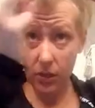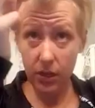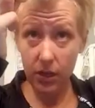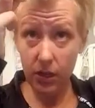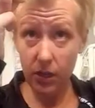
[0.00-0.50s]

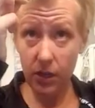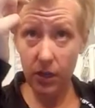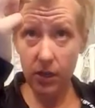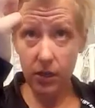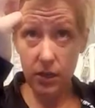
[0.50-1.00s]

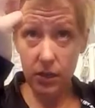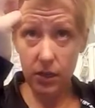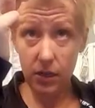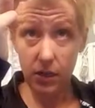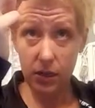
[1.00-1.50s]

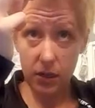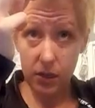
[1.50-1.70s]
(silence)